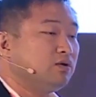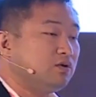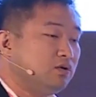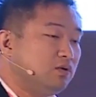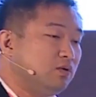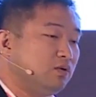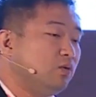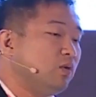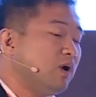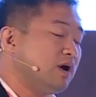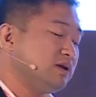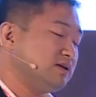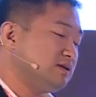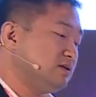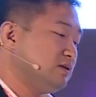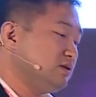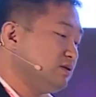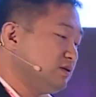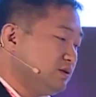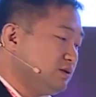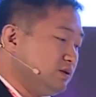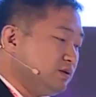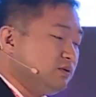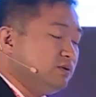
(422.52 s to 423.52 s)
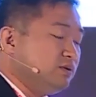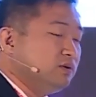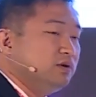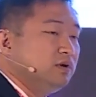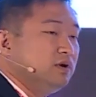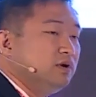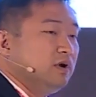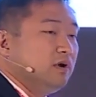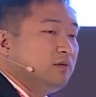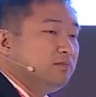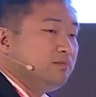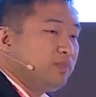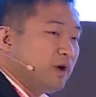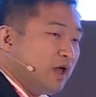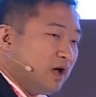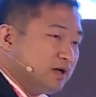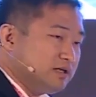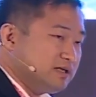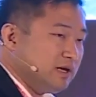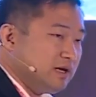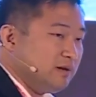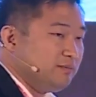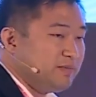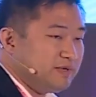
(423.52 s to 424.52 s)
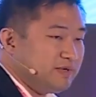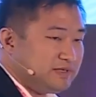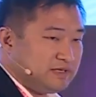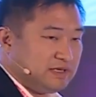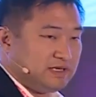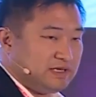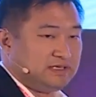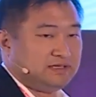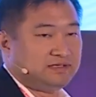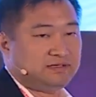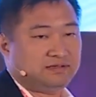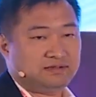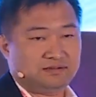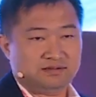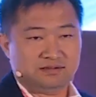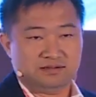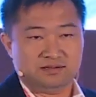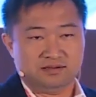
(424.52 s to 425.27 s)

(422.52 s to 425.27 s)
who wants to do blockchain business.